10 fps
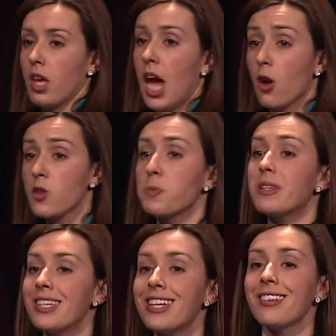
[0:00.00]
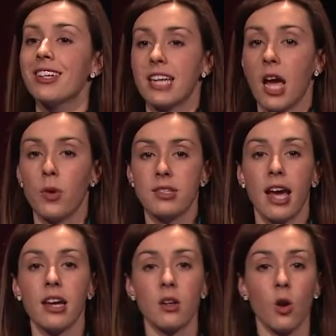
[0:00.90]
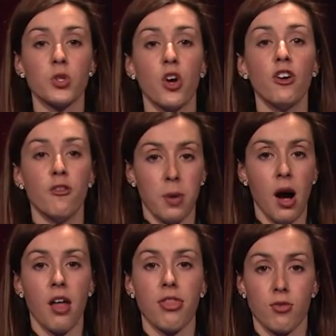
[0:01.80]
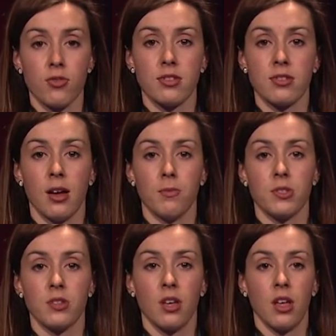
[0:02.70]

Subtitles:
And on this particular day, we'd taken an alternative path through the slums.